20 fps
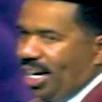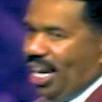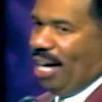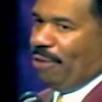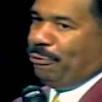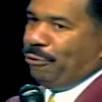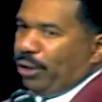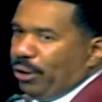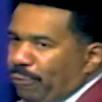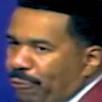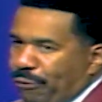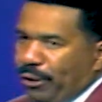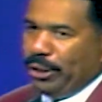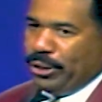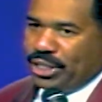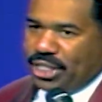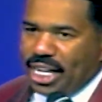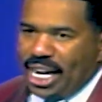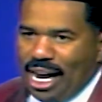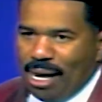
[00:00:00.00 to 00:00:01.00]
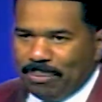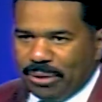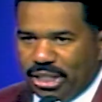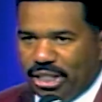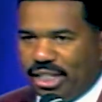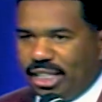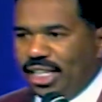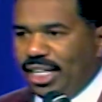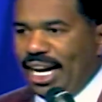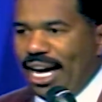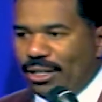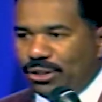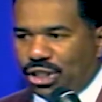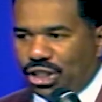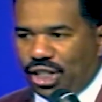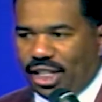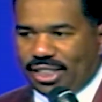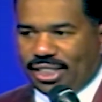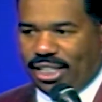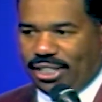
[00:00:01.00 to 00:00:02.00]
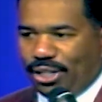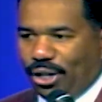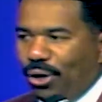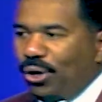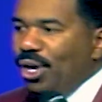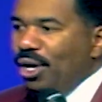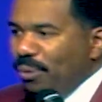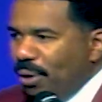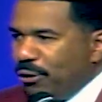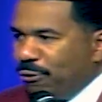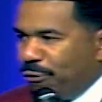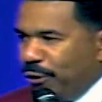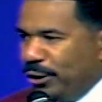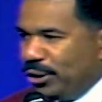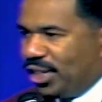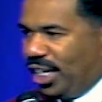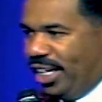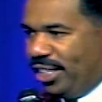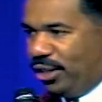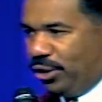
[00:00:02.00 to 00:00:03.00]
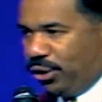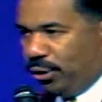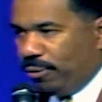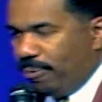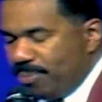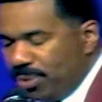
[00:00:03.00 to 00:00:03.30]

lot for the first time and you get out and shut the door? What's the first thing you do?